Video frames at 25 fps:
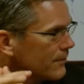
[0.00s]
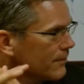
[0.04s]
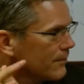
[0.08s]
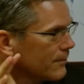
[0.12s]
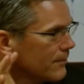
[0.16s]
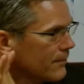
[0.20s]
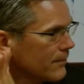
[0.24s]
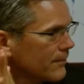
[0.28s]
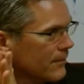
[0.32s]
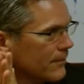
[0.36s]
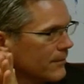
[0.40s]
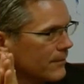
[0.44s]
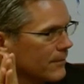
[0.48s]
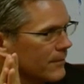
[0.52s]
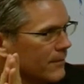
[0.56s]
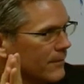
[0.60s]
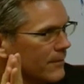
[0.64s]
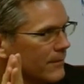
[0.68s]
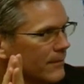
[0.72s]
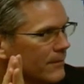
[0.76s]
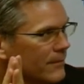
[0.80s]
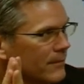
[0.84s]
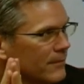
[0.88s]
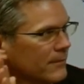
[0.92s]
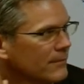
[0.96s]

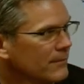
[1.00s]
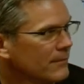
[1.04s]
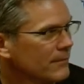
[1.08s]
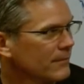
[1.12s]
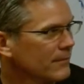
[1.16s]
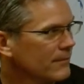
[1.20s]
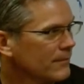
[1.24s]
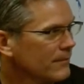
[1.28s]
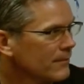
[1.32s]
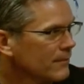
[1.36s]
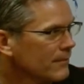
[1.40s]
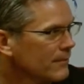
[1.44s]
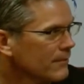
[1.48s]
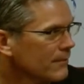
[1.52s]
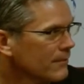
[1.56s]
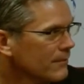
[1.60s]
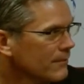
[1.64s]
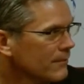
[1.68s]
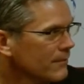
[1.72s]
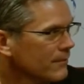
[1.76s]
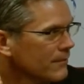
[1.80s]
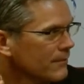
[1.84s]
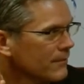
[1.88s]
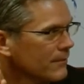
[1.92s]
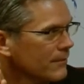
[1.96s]

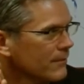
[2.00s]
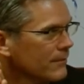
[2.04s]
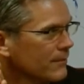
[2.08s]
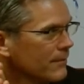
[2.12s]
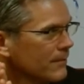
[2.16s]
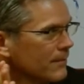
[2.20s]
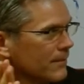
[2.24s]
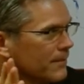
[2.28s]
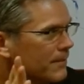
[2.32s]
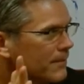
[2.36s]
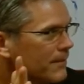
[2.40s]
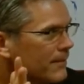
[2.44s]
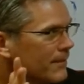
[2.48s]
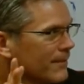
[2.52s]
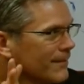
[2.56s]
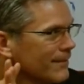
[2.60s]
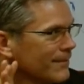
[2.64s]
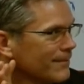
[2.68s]
This person isn't speaking.